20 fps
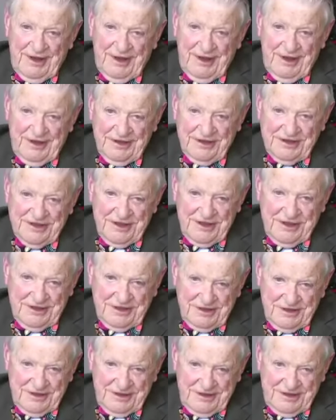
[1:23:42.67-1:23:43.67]
and
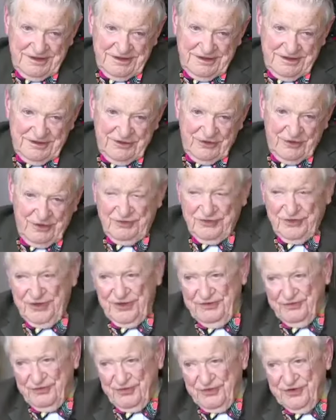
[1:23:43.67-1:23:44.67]
says, uh, Norm's
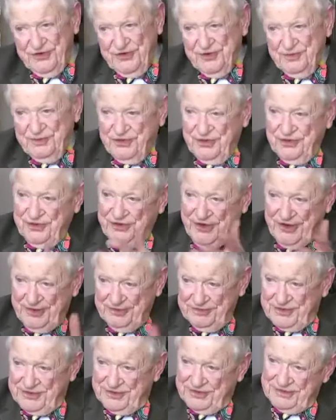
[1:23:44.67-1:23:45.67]
ready for you to
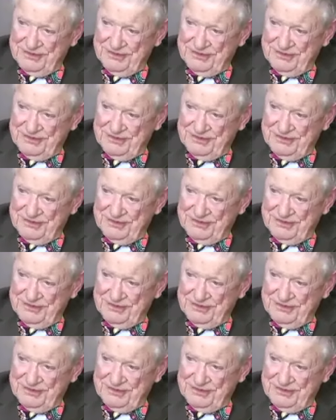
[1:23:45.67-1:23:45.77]
program